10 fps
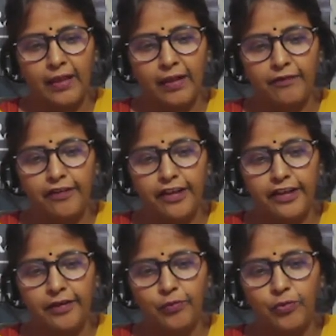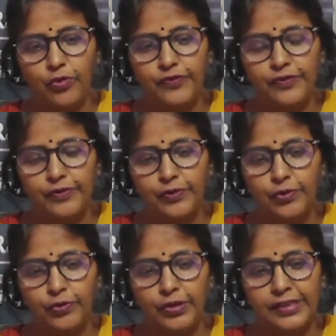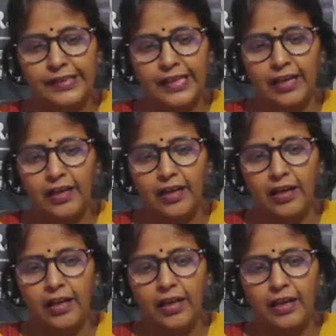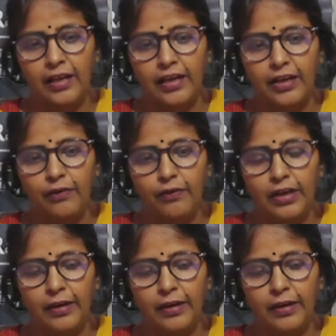when it moves through the cell, it will,